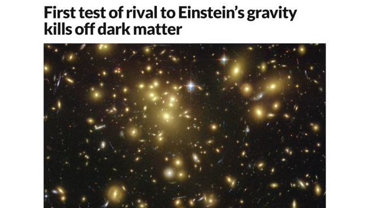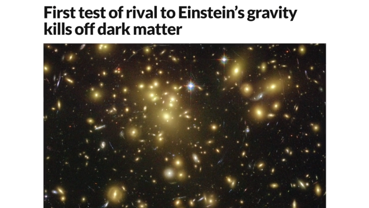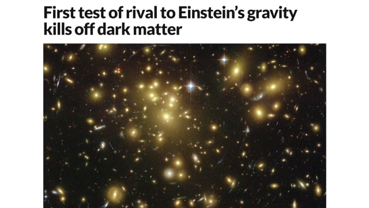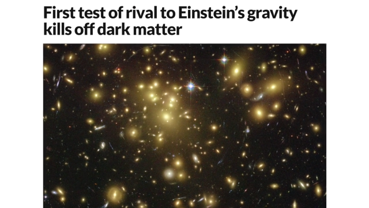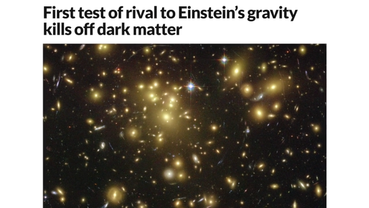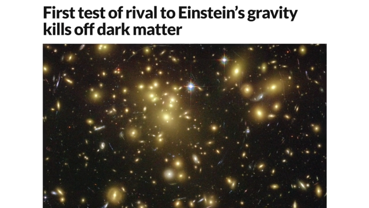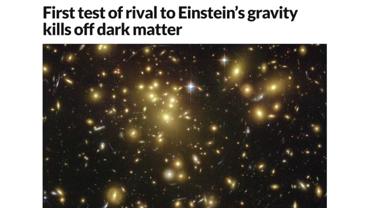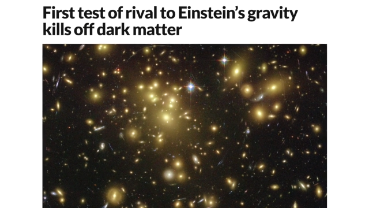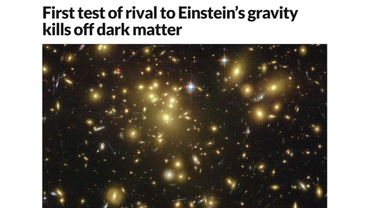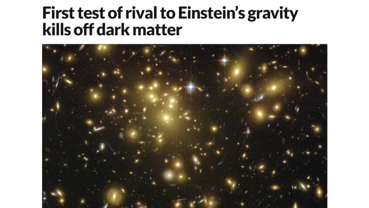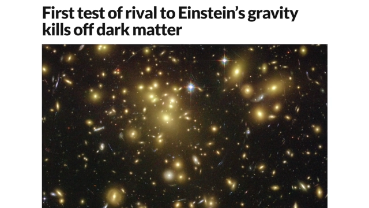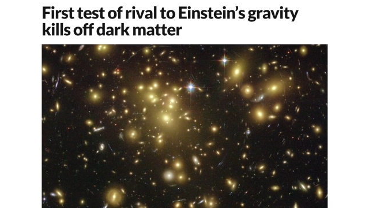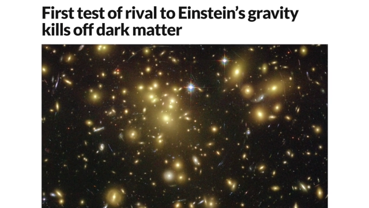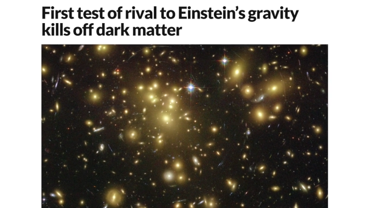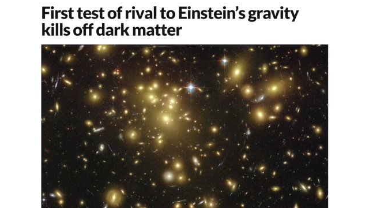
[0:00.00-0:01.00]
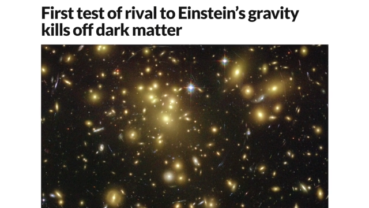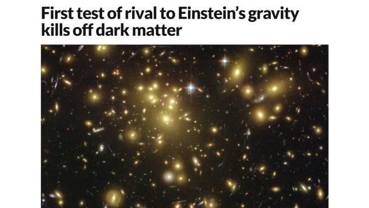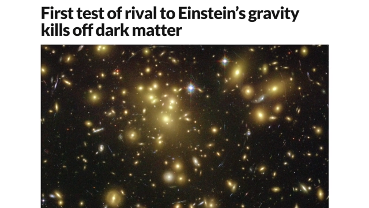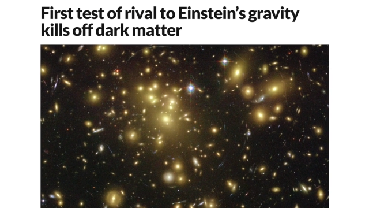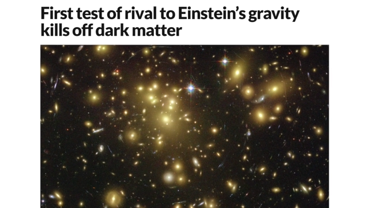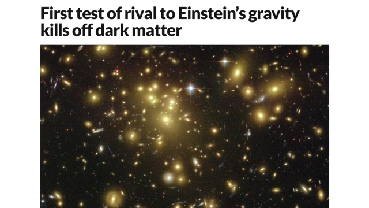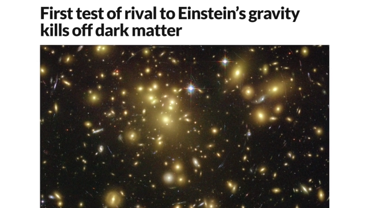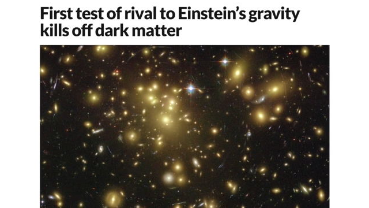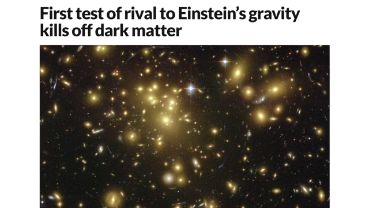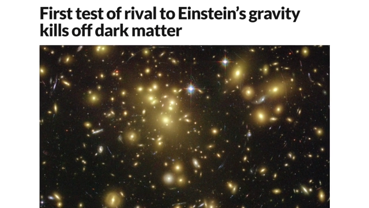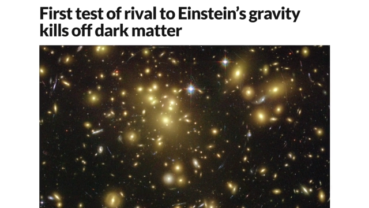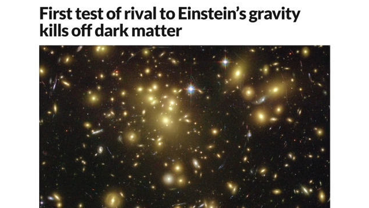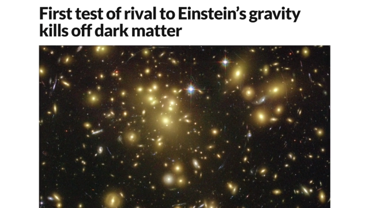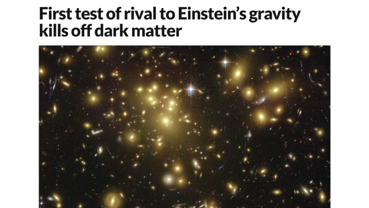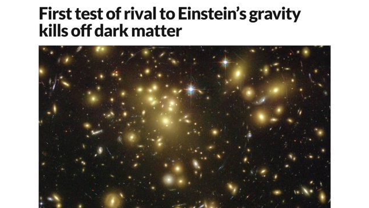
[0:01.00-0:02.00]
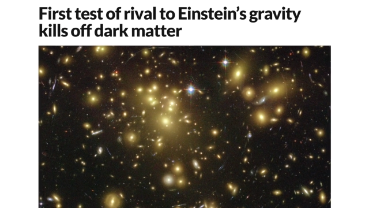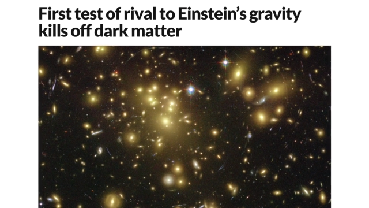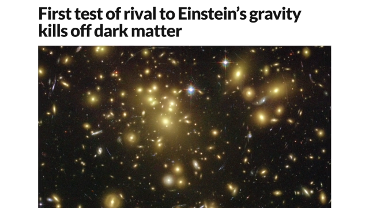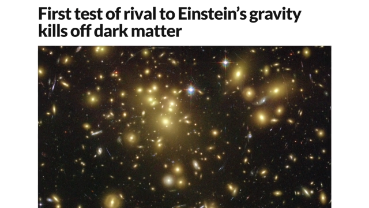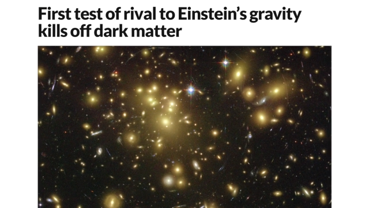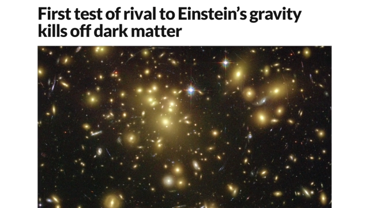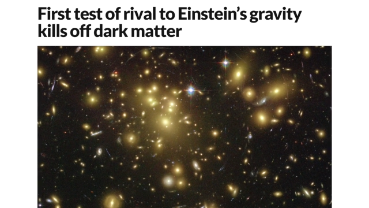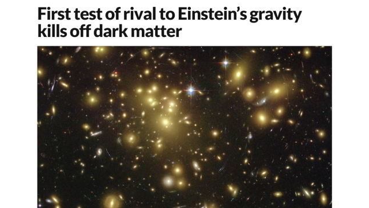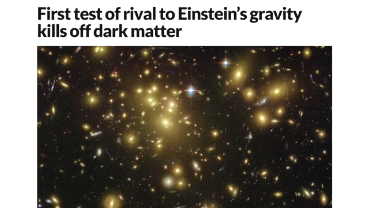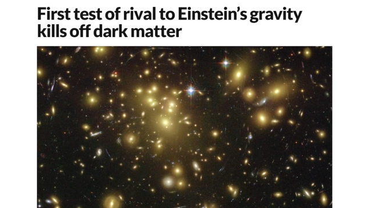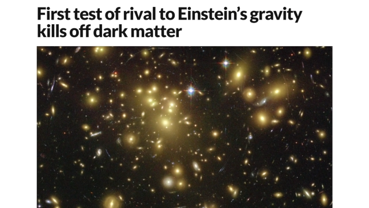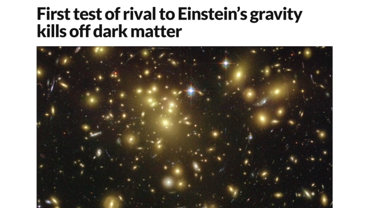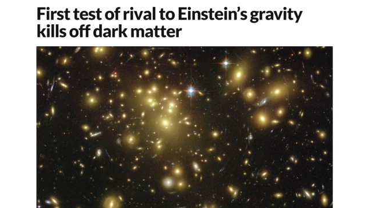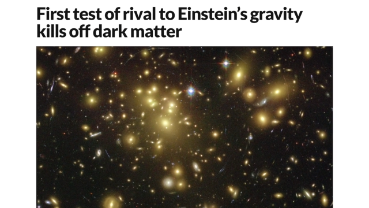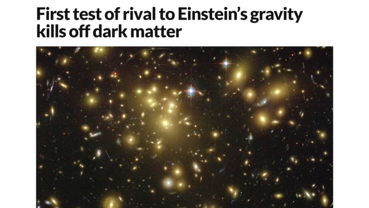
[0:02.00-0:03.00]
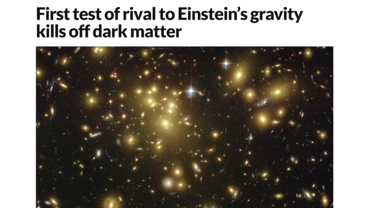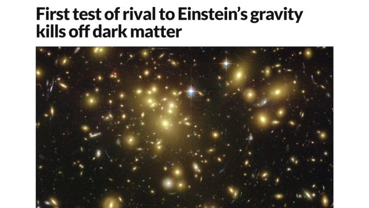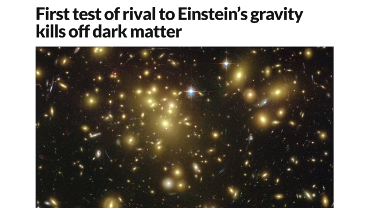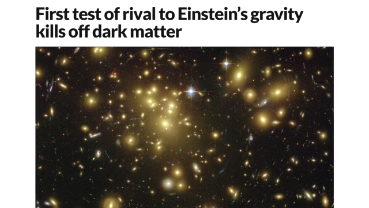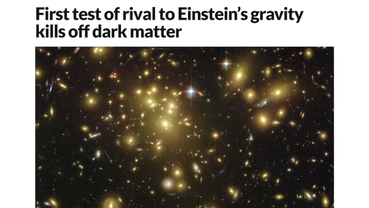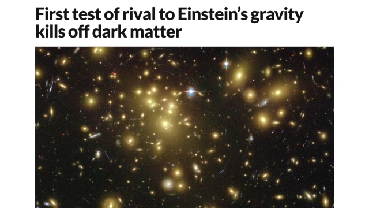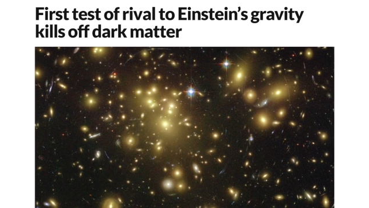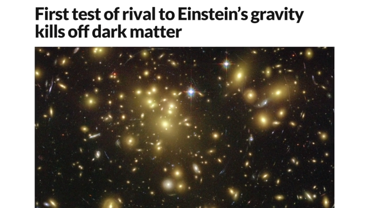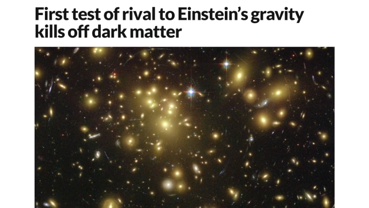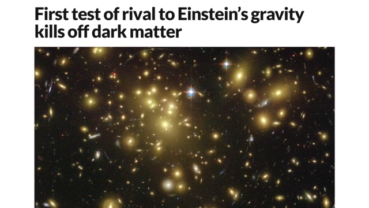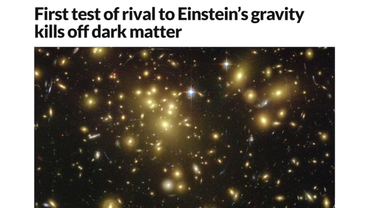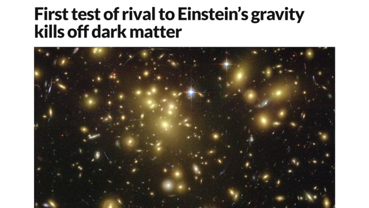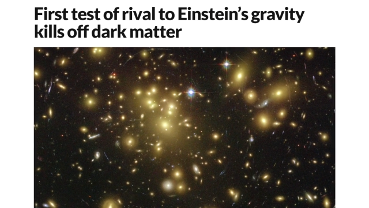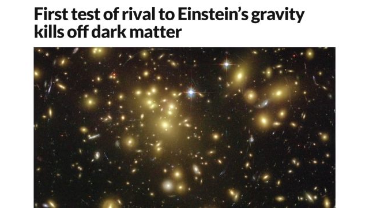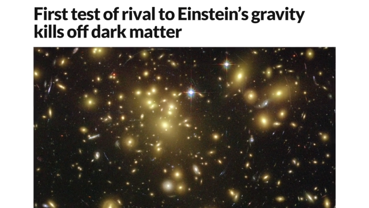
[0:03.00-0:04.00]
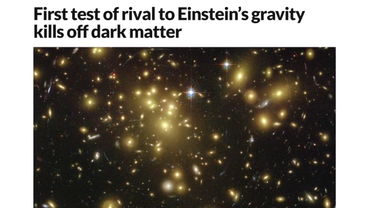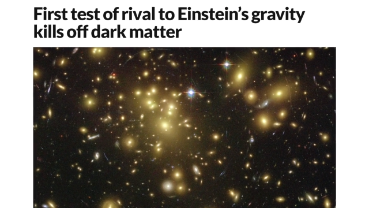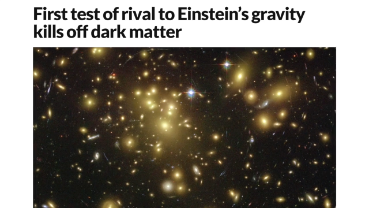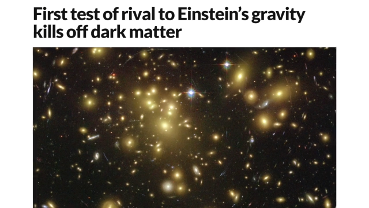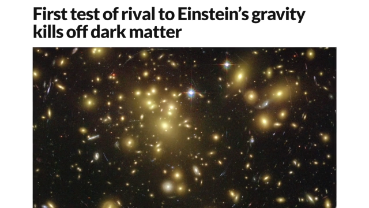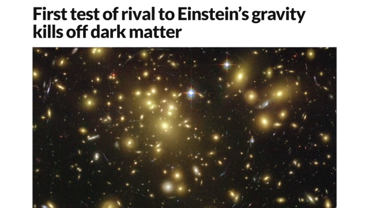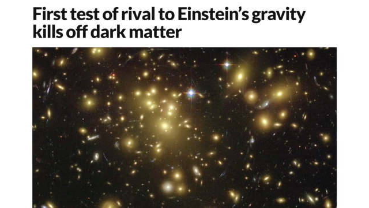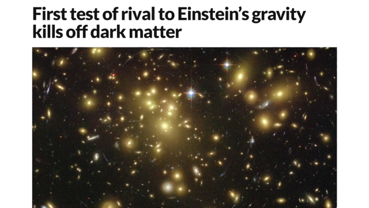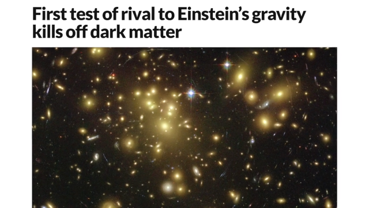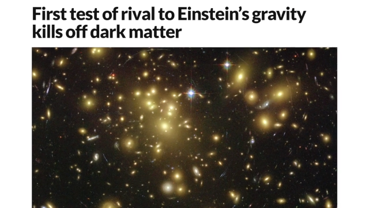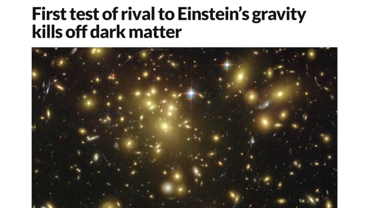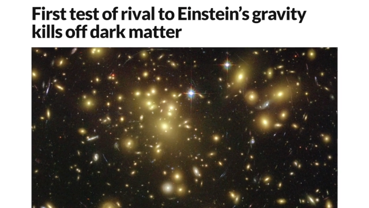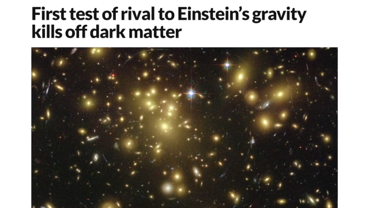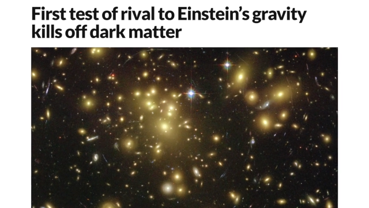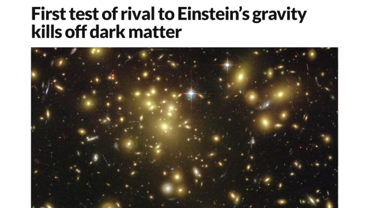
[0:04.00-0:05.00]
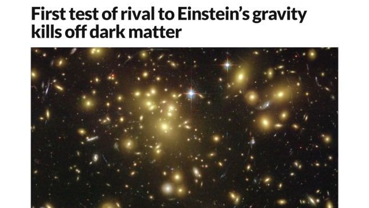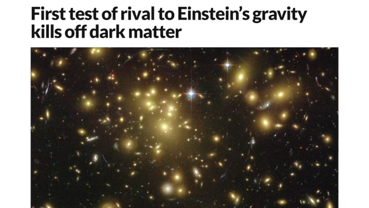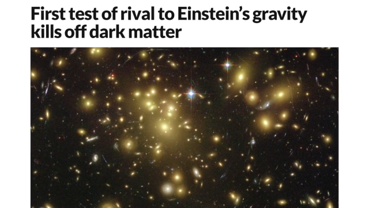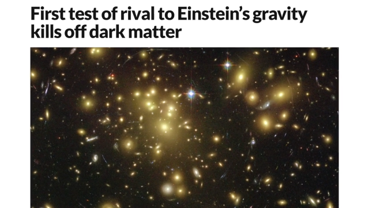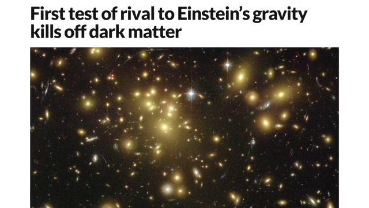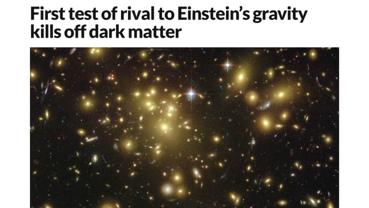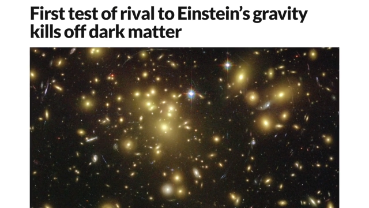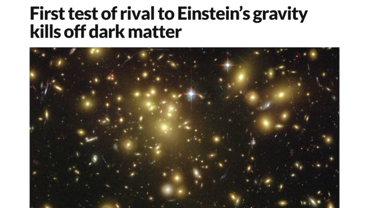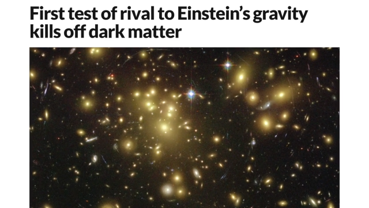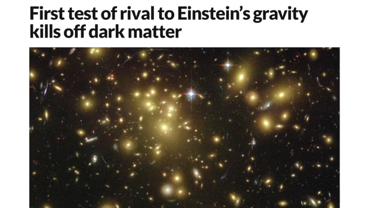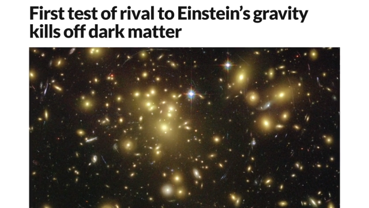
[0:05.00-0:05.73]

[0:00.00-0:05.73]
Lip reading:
No face is visible, so there are no lips to read.